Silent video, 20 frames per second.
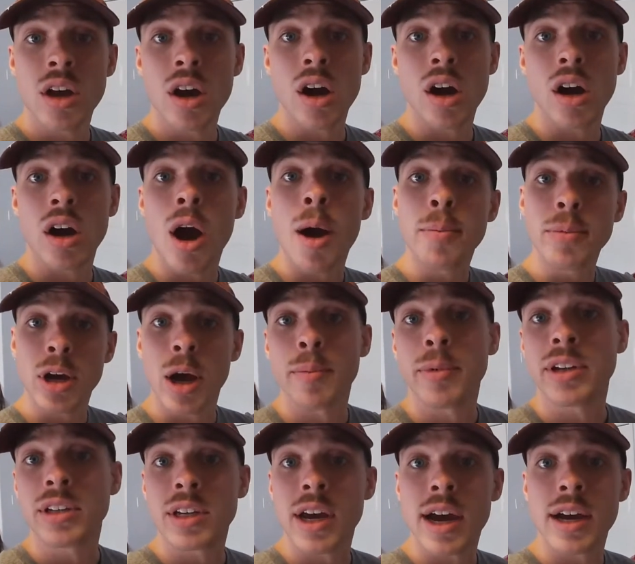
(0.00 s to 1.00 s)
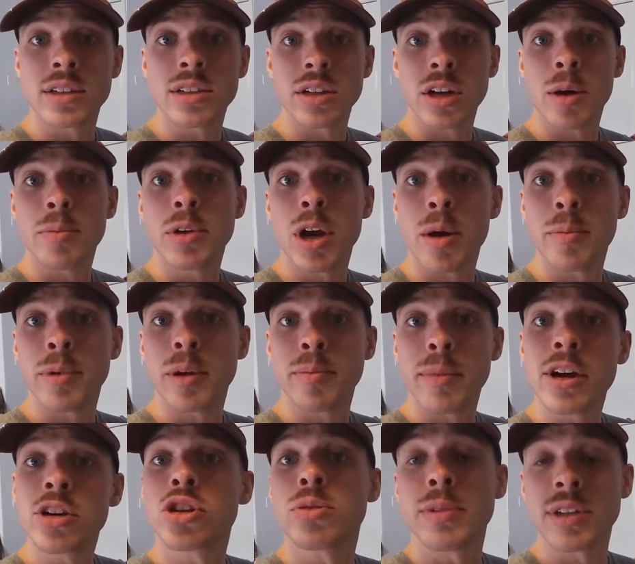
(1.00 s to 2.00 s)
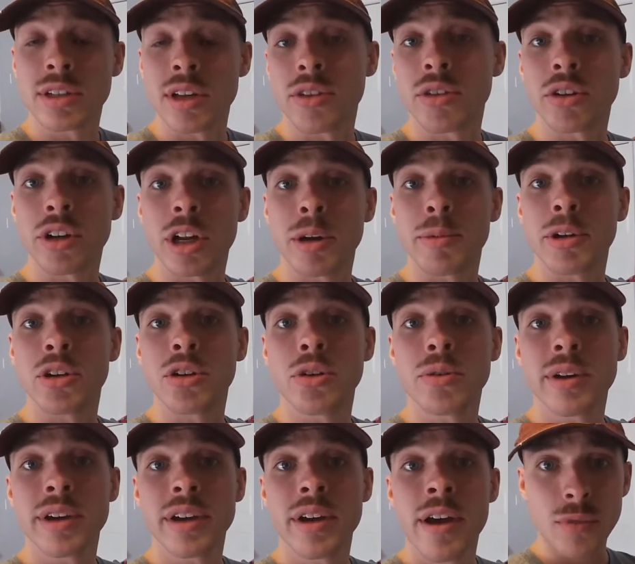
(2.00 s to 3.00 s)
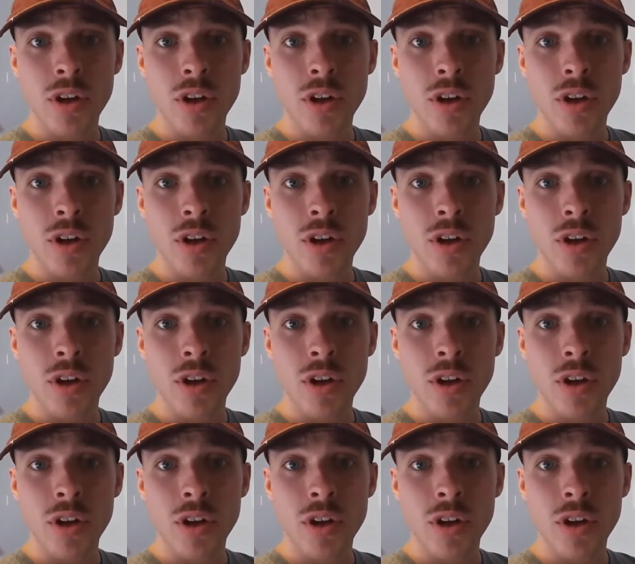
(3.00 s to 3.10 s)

upcoming tests and upcoming measurements that they're going to be doing.